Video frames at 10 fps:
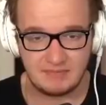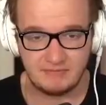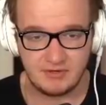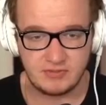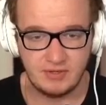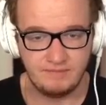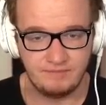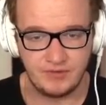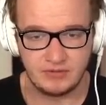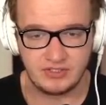skipping the first one.
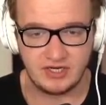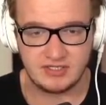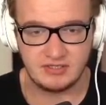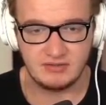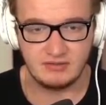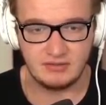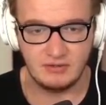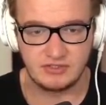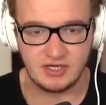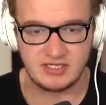Don't trust it.
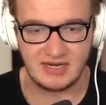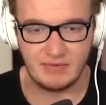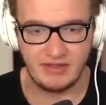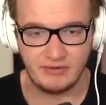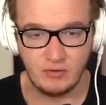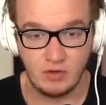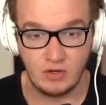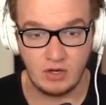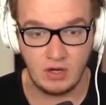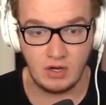Don't trust the second one either.
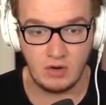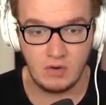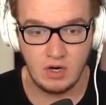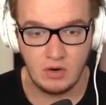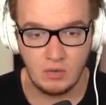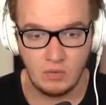Whoa!